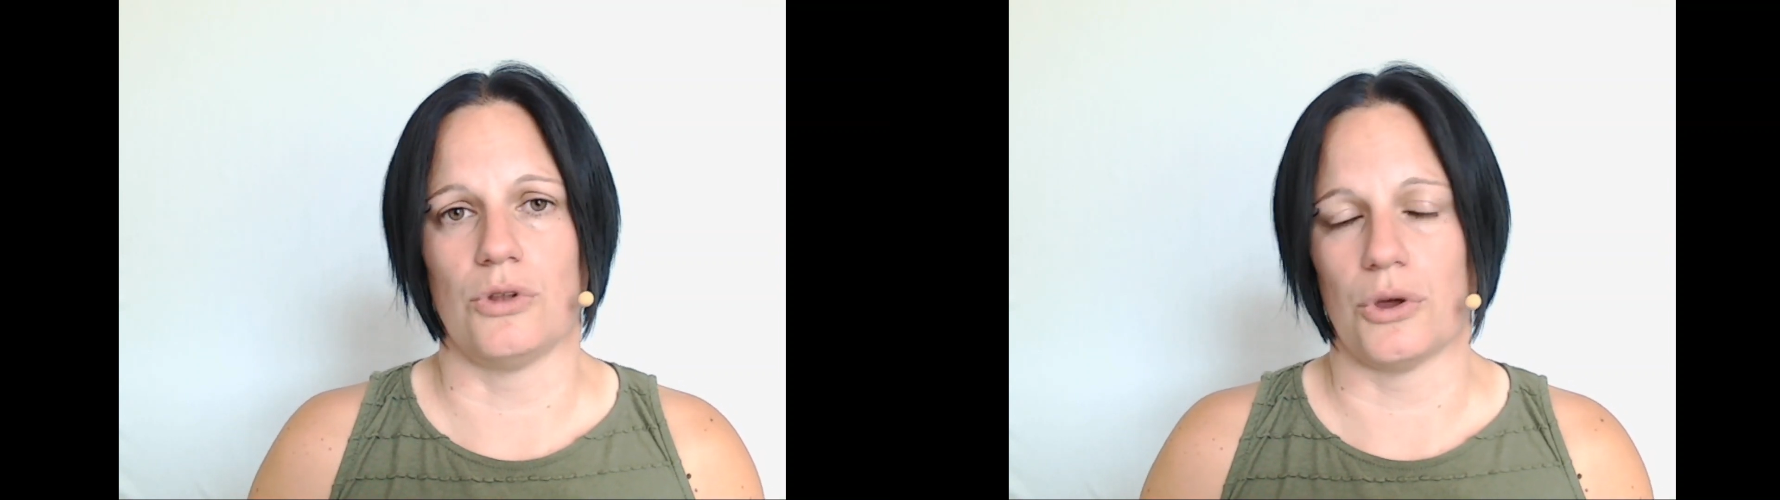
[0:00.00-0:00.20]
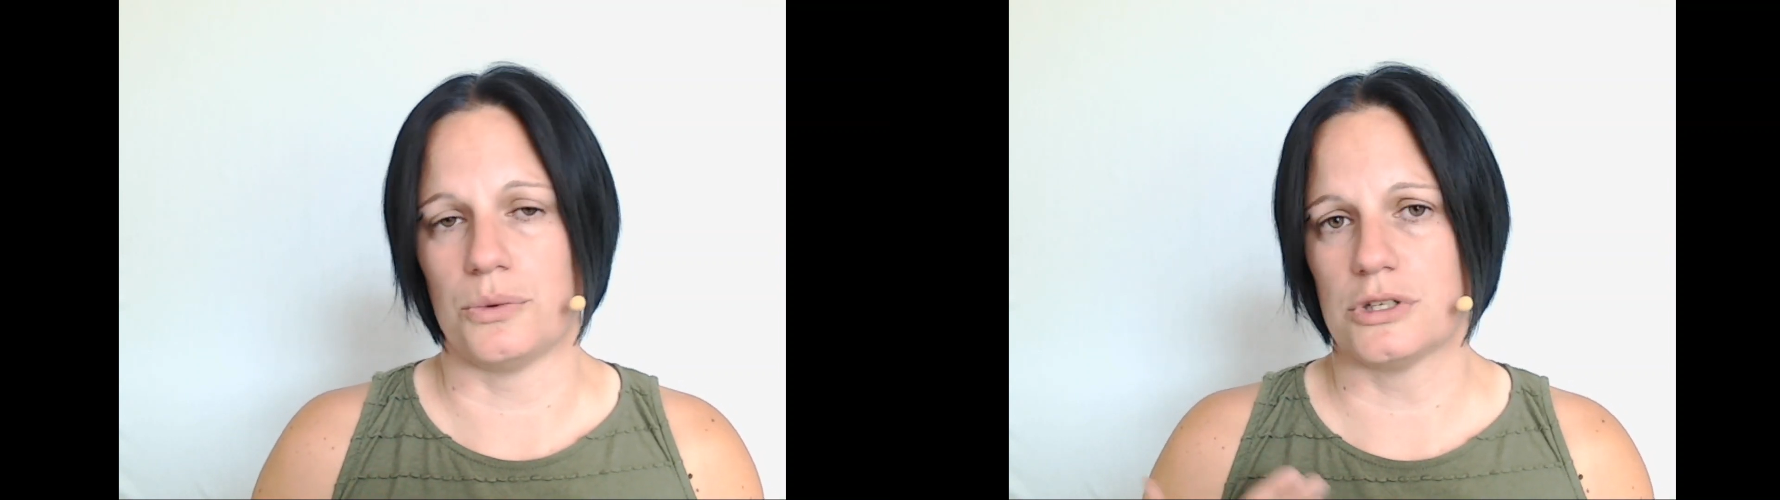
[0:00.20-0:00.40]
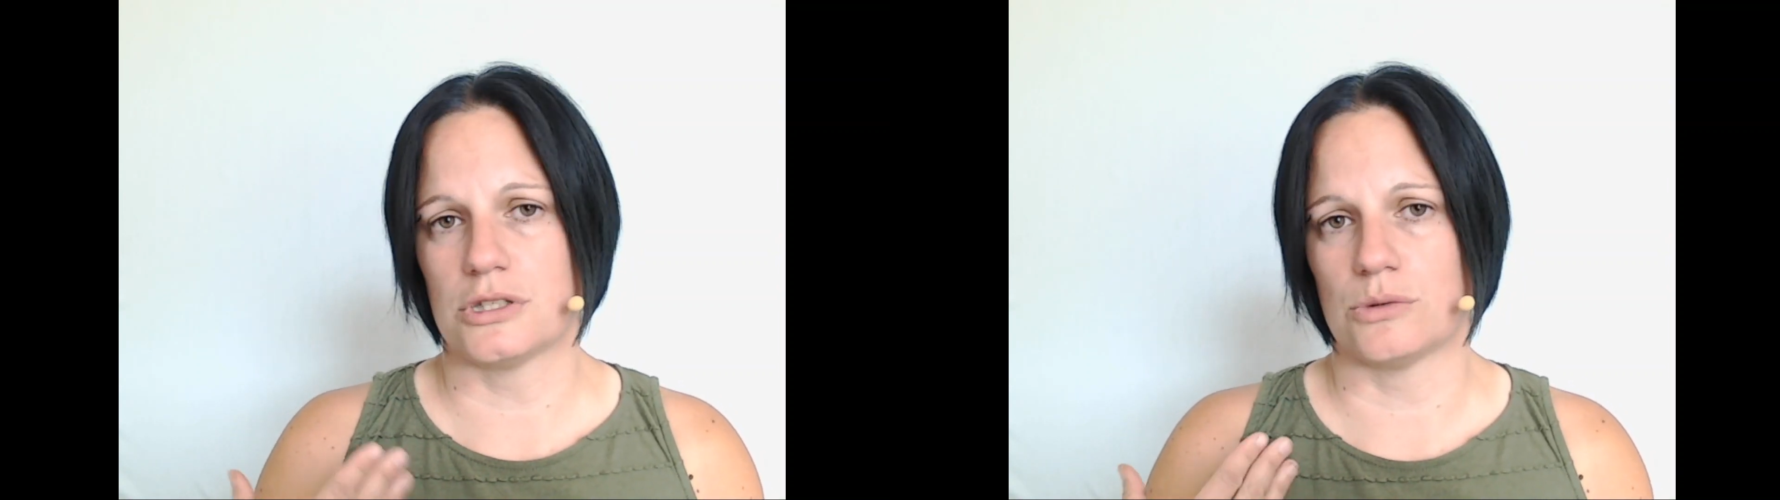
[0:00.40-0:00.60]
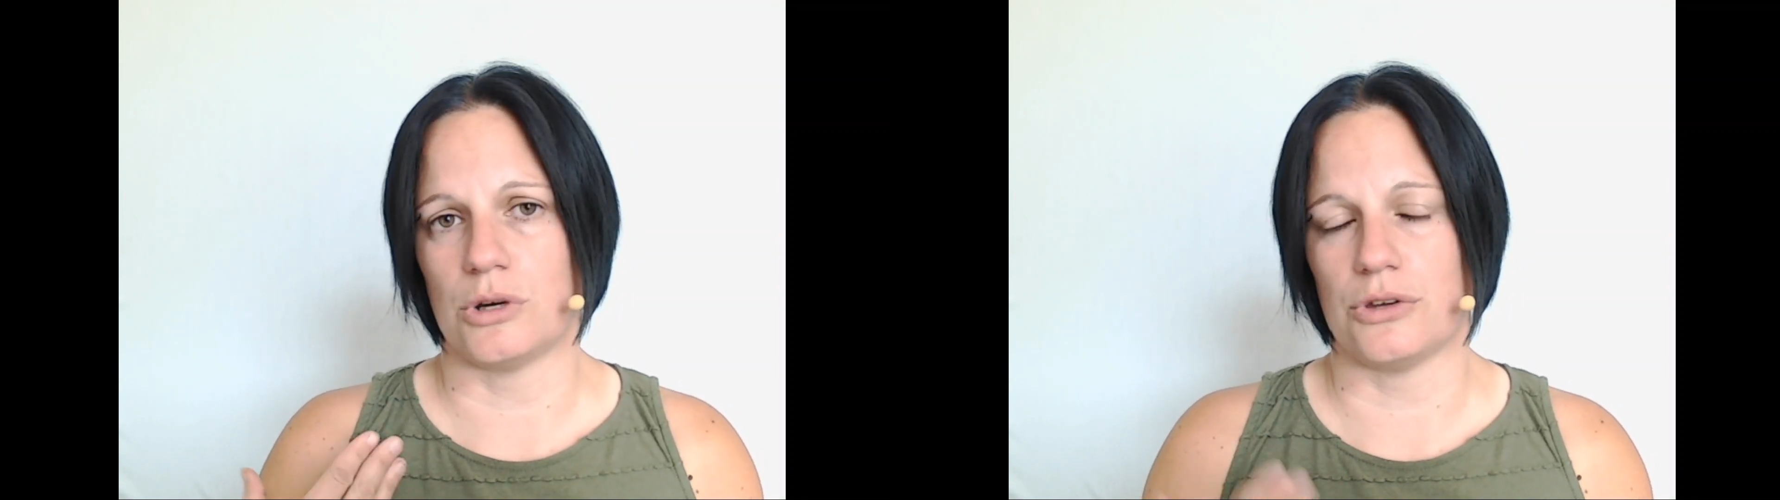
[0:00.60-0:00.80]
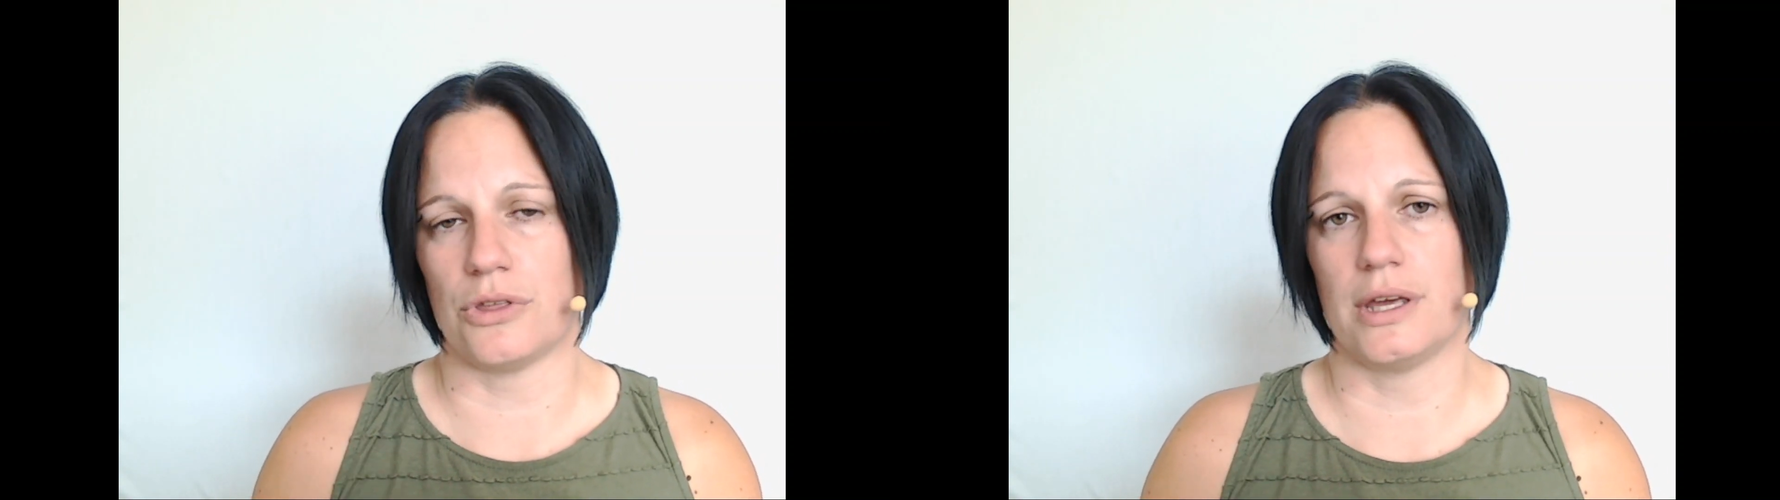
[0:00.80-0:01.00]
notice
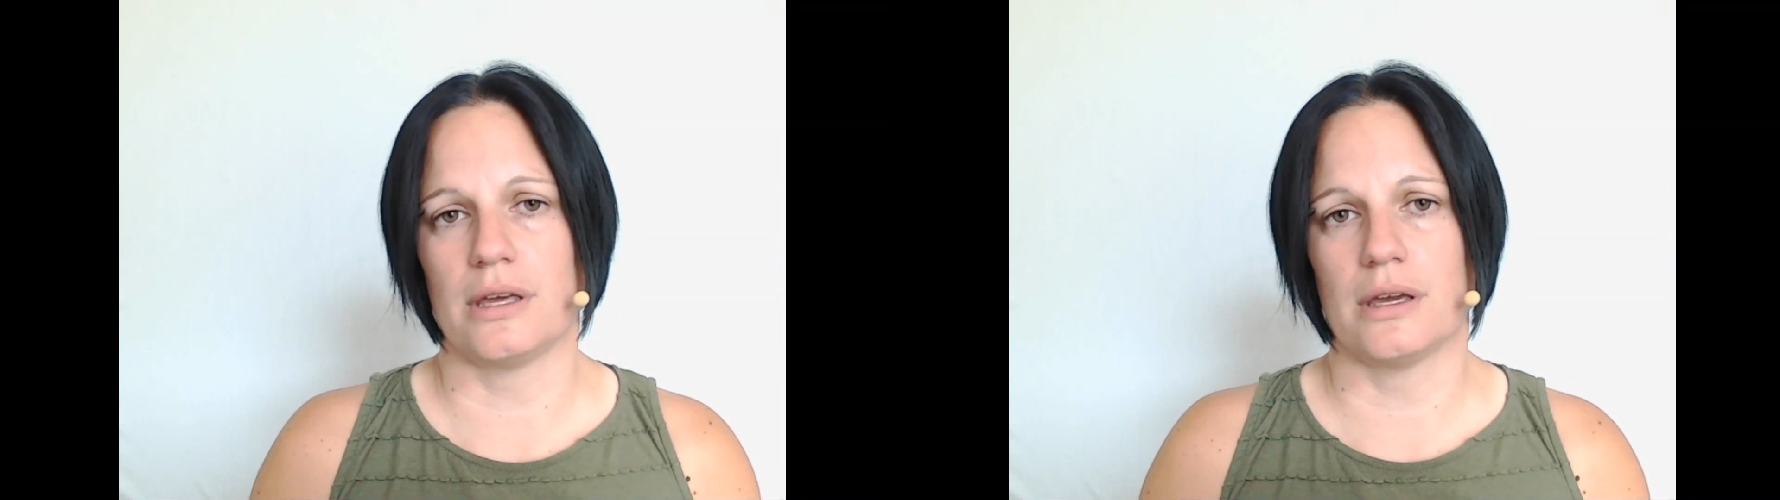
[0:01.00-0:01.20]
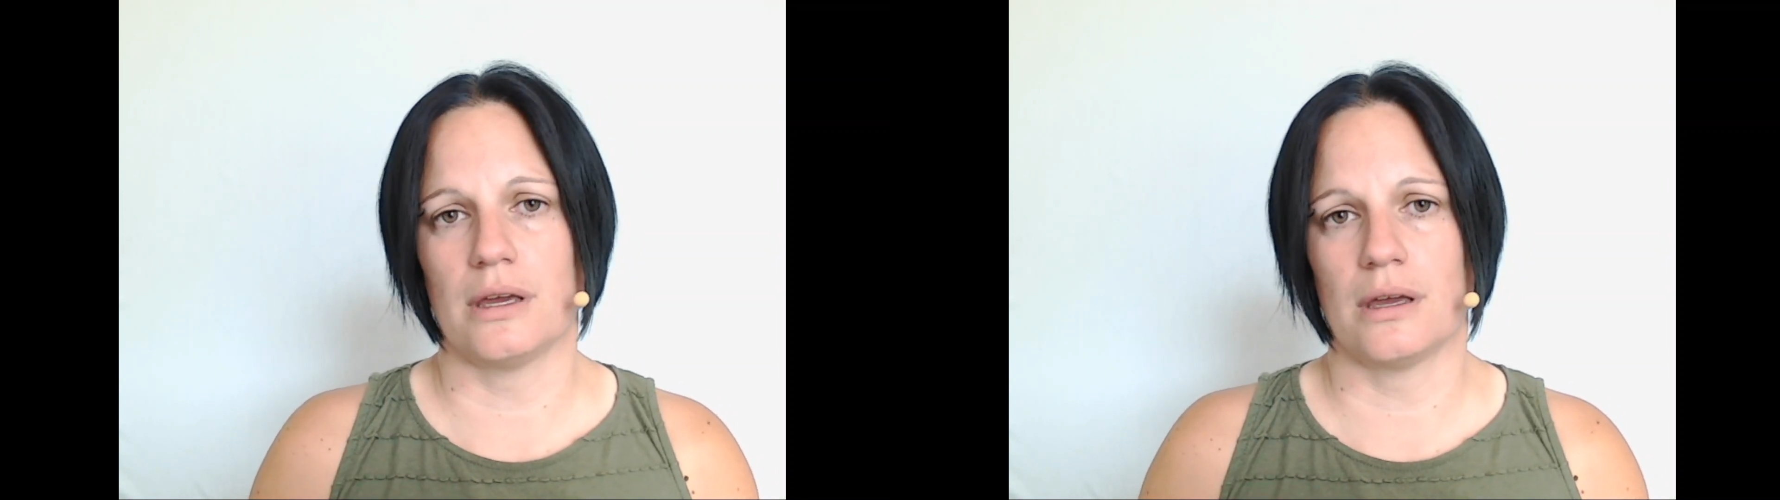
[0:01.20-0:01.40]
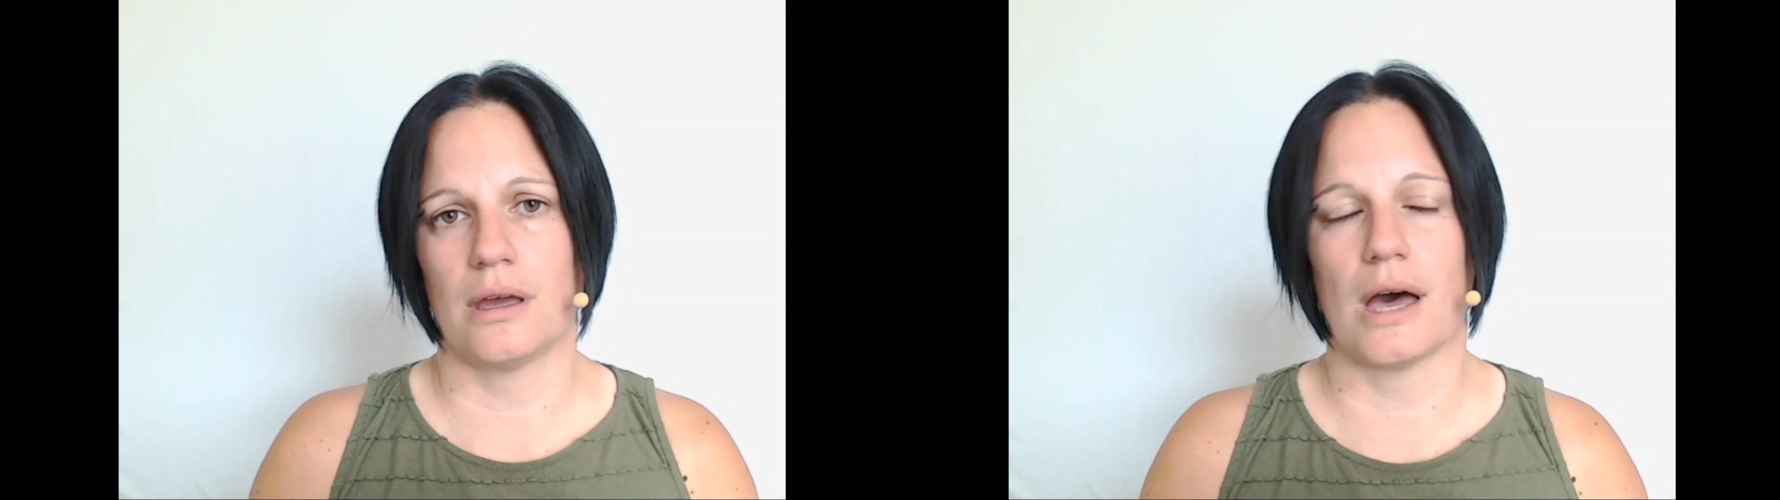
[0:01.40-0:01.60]
what you're thinking,